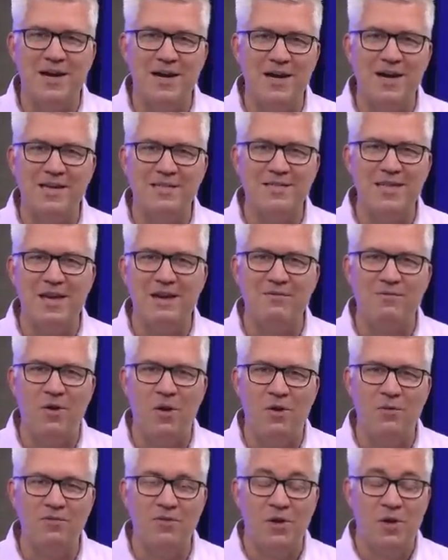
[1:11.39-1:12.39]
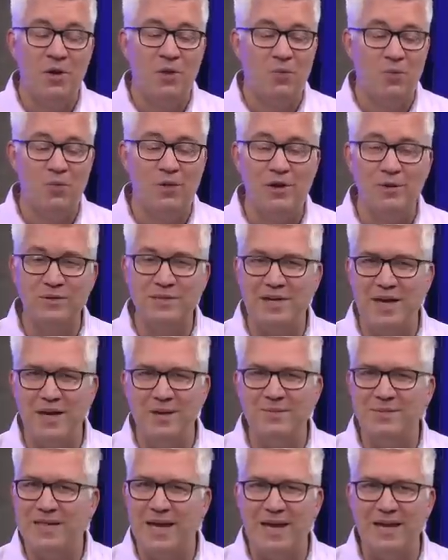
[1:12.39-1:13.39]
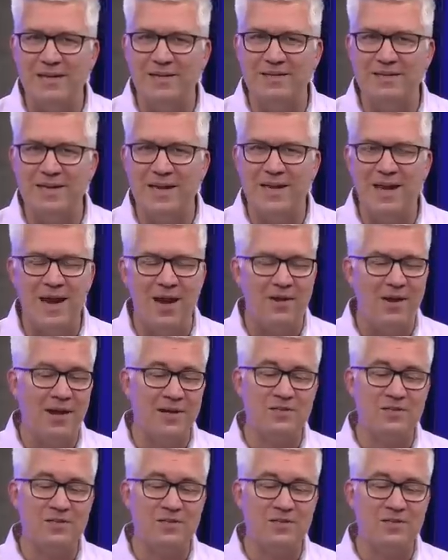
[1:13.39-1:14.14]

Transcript: uh, as they evolve real time, day in and day out.